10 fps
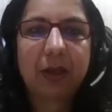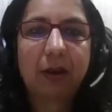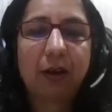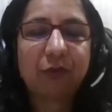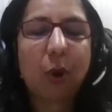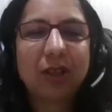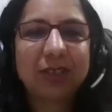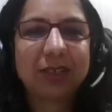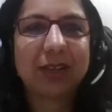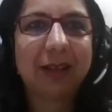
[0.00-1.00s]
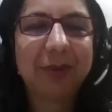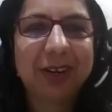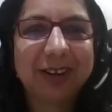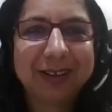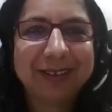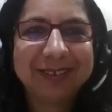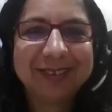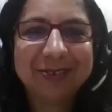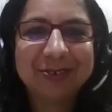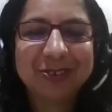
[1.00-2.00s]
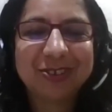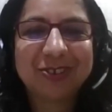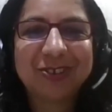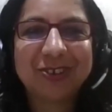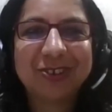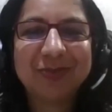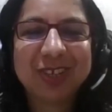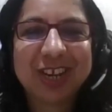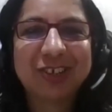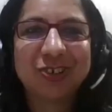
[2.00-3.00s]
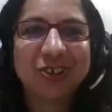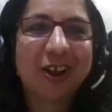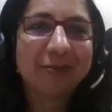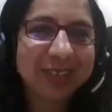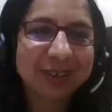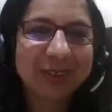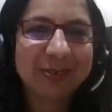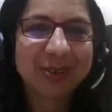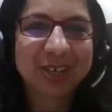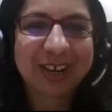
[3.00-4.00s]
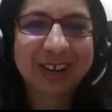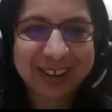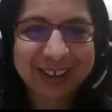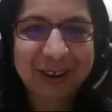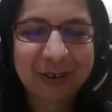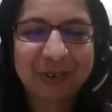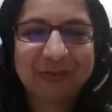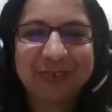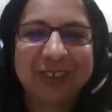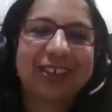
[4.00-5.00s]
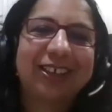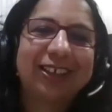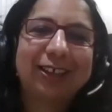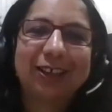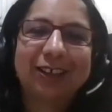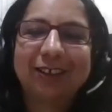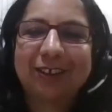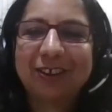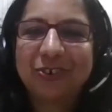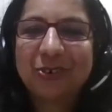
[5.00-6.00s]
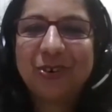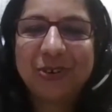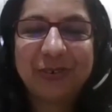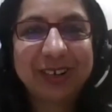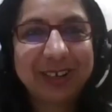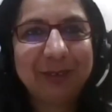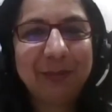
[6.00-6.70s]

Of course, I mean, those mistakes should not be something which are out of control totally.